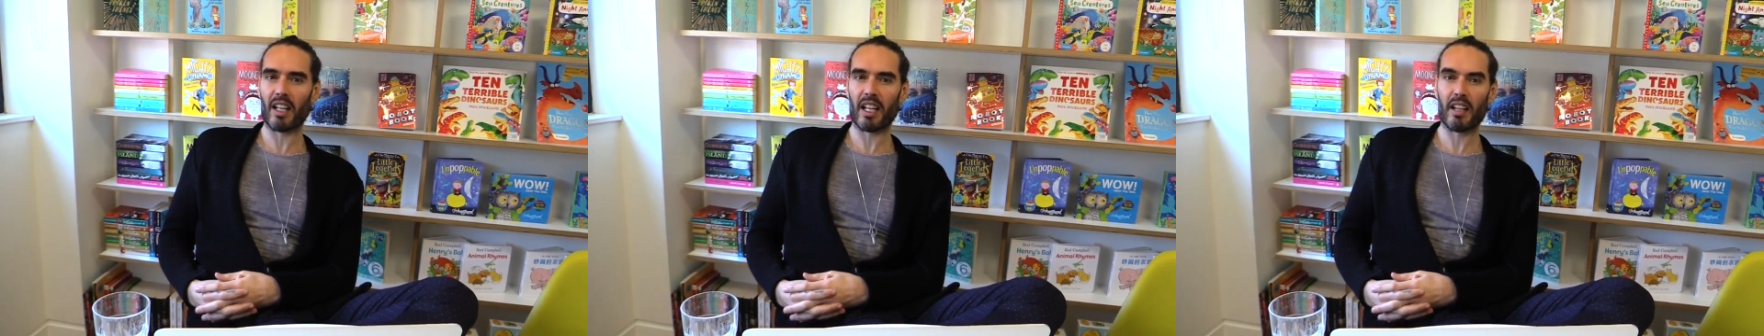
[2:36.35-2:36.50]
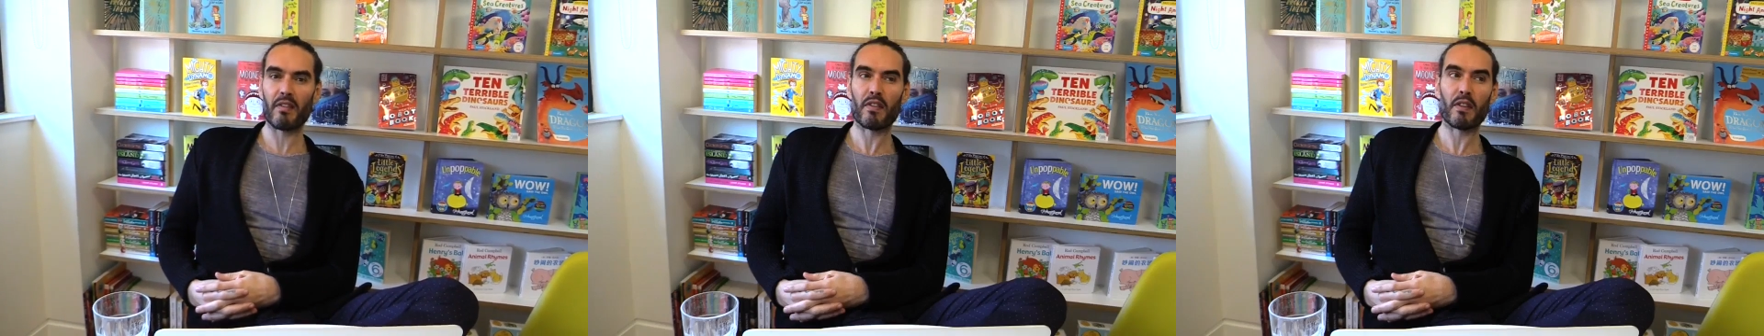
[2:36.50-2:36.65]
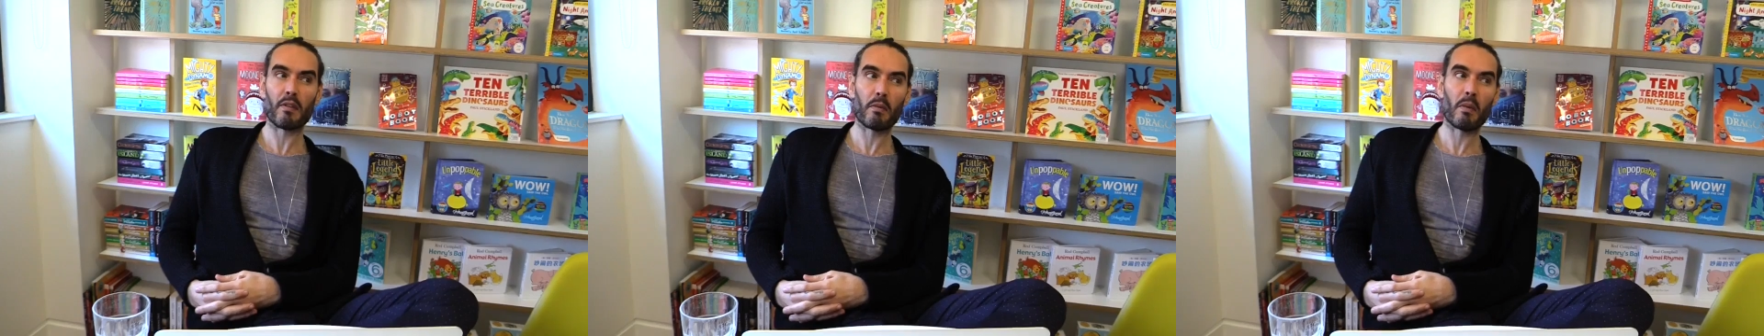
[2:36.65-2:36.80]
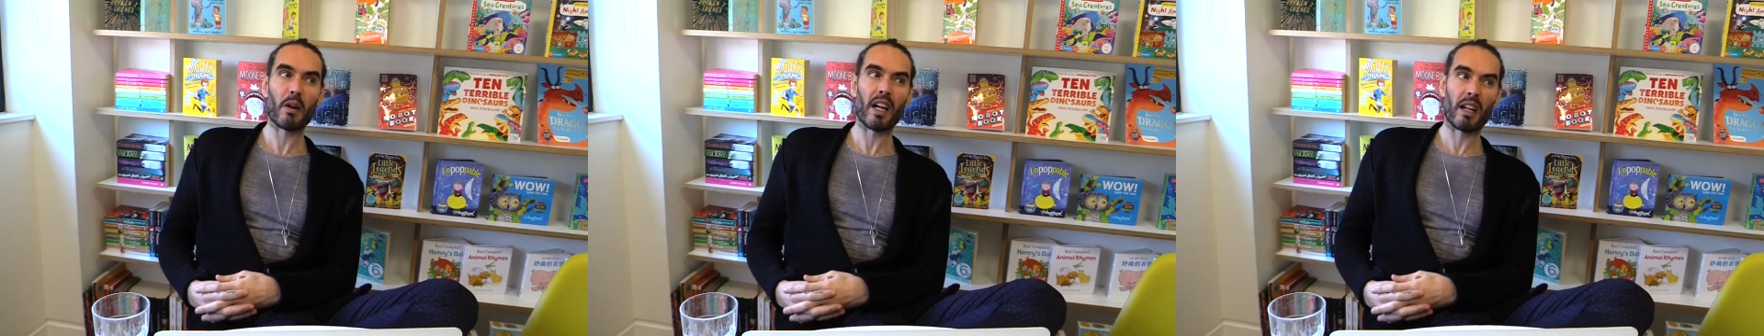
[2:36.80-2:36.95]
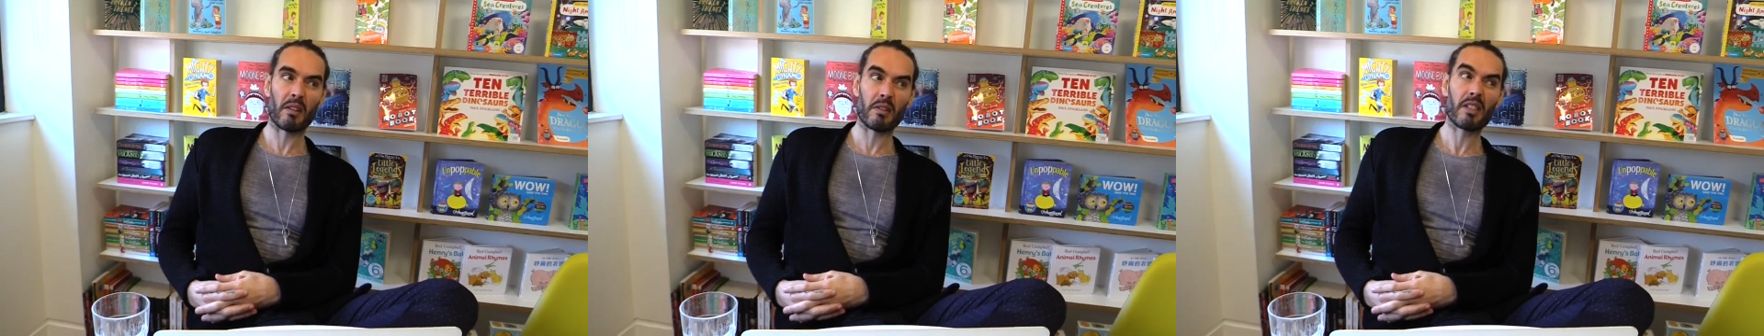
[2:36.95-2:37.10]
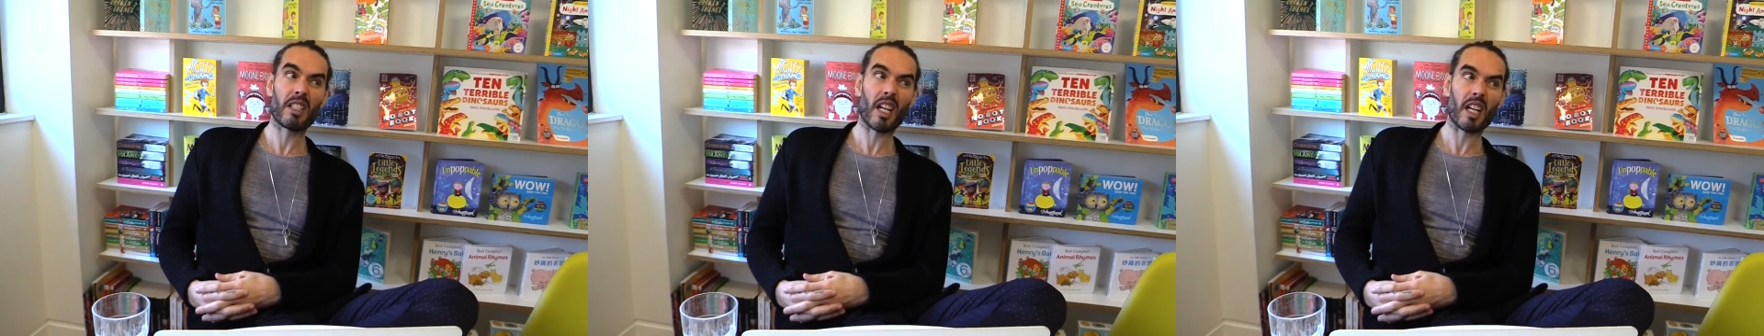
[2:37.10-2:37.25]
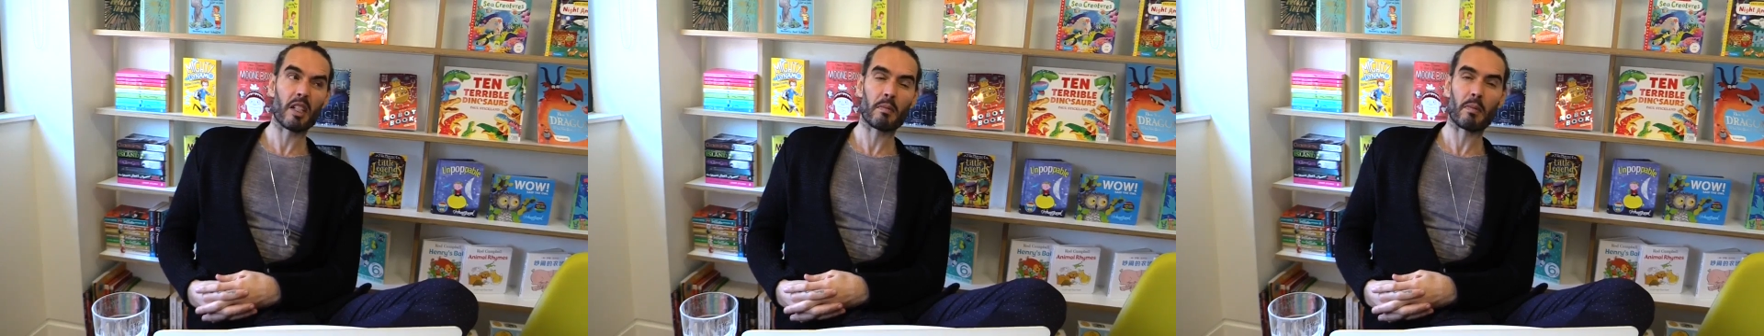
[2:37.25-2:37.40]
like if the White
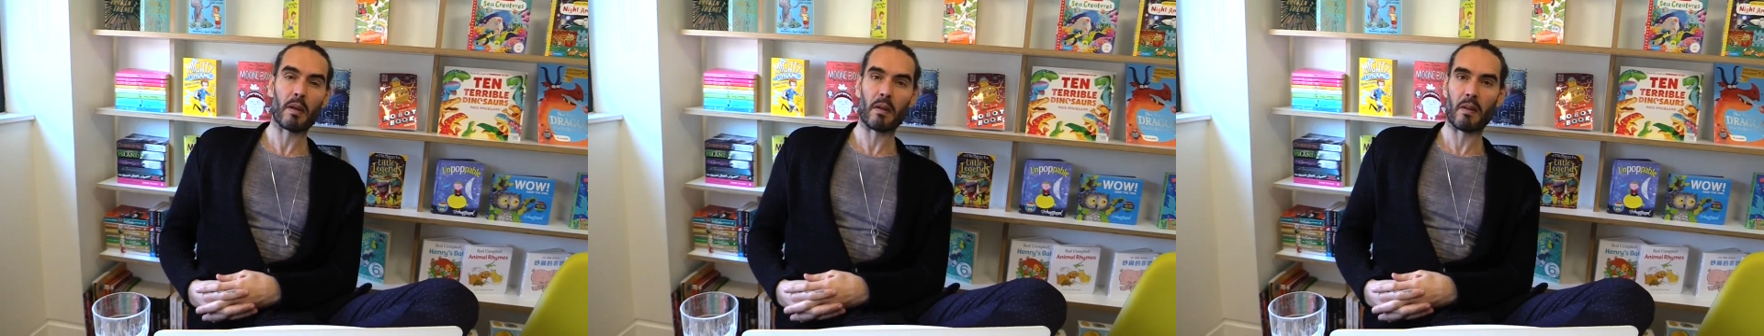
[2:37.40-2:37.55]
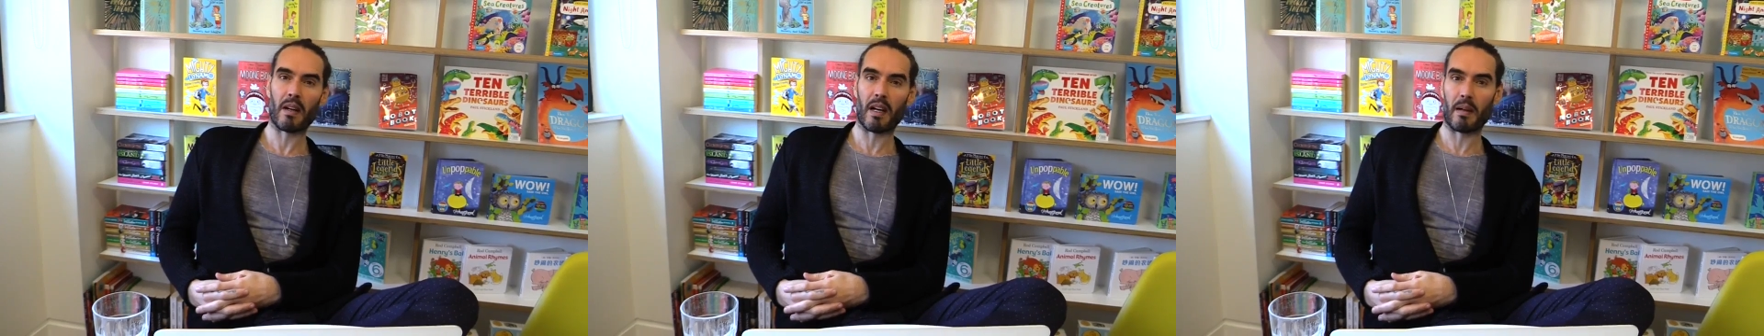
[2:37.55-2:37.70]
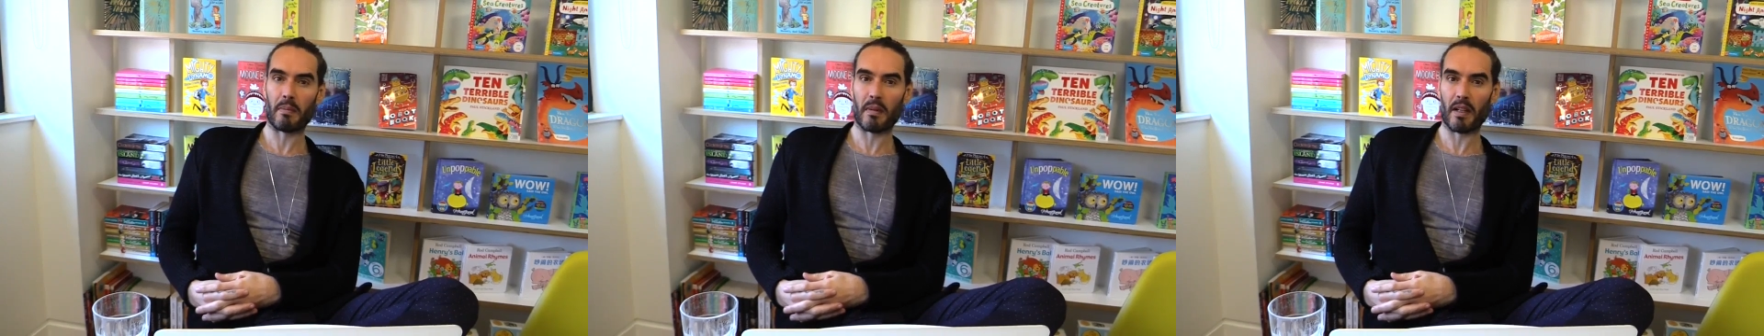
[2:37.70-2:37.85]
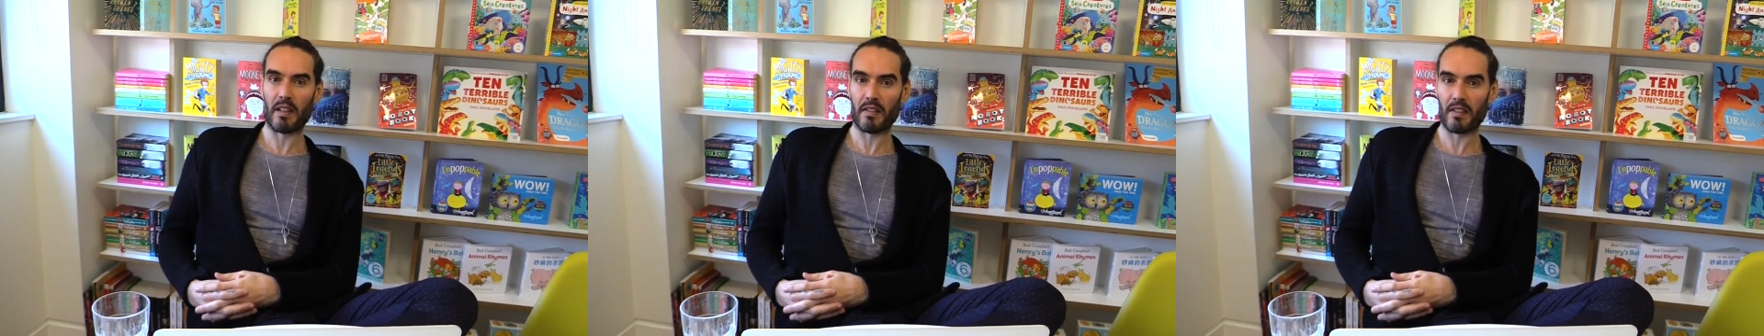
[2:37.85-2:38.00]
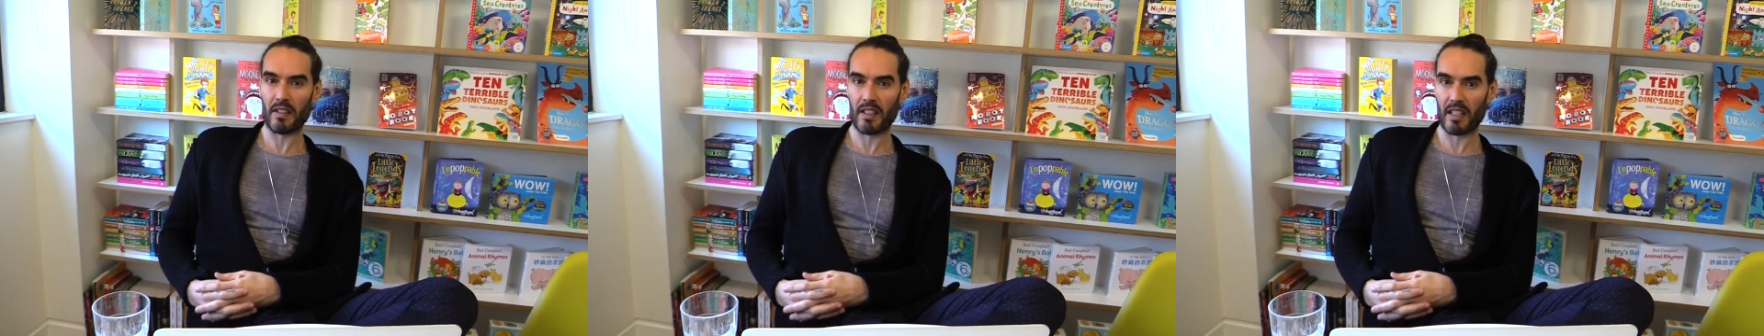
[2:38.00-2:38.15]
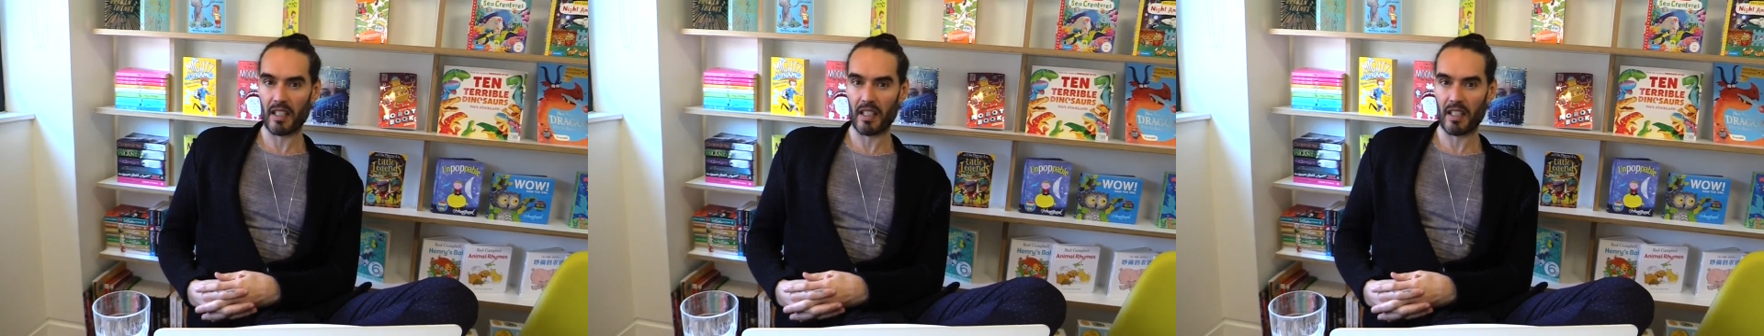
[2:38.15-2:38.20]
House does blow up over